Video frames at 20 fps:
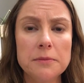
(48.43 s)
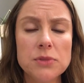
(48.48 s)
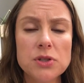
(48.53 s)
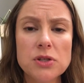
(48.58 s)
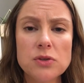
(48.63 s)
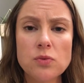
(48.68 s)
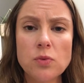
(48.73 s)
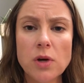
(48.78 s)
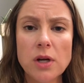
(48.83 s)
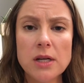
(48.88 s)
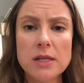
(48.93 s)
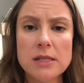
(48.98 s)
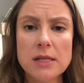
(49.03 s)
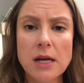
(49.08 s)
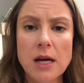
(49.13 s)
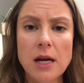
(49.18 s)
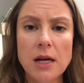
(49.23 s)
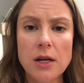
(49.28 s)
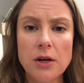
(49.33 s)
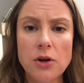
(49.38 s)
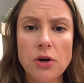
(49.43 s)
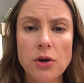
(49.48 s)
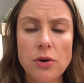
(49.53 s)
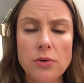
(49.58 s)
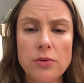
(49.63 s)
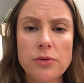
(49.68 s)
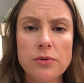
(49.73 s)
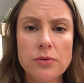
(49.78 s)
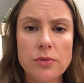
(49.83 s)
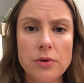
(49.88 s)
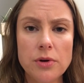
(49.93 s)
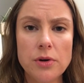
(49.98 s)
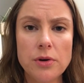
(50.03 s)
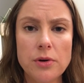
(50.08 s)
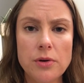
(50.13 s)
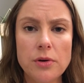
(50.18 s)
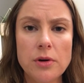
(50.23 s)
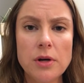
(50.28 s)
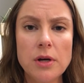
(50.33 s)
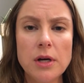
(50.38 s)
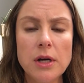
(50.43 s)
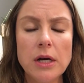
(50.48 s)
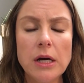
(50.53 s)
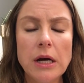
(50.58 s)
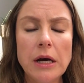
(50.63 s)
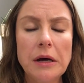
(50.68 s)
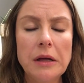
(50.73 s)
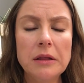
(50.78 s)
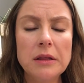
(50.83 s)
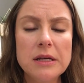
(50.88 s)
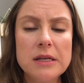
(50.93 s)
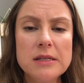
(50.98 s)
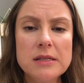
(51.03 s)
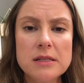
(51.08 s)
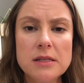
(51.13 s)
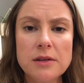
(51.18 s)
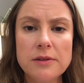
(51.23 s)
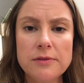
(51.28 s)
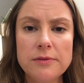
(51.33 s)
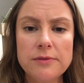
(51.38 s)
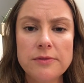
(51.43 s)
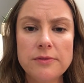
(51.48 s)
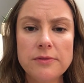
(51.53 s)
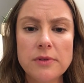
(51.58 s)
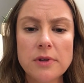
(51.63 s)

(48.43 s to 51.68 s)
just wanted to kind of go through a list of